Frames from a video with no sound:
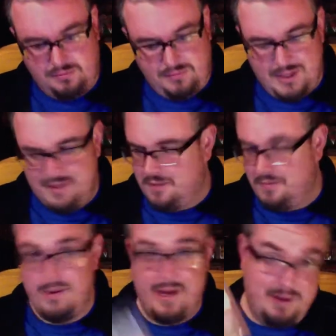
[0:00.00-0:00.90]
The
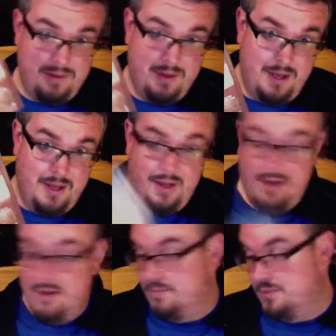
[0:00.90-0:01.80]
Silverado
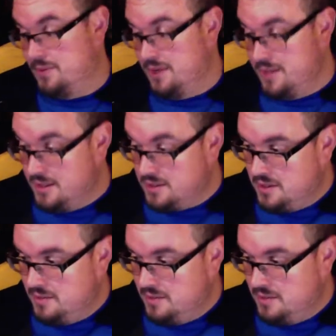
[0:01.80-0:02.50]
Blu-ray disc.